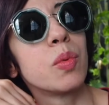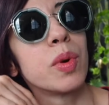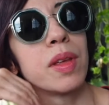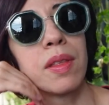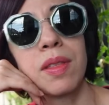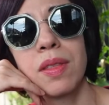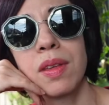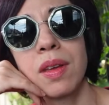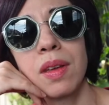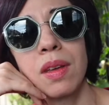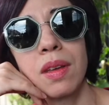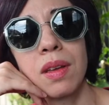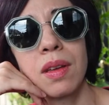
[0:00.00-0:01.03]
with
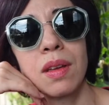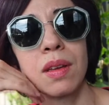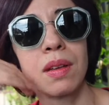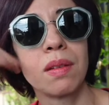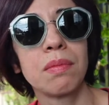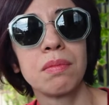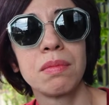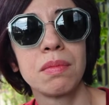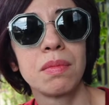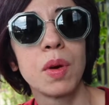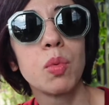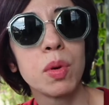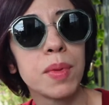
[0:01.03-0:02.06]

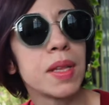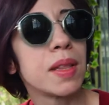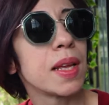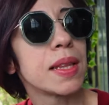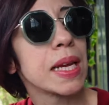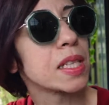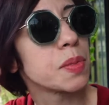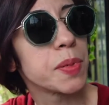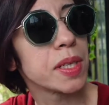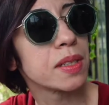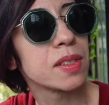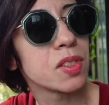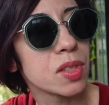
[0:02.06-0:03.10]
the woman that
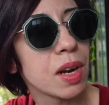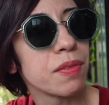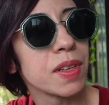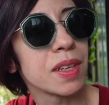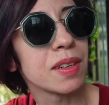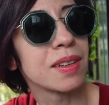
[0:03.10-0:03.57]
experienced trafficking.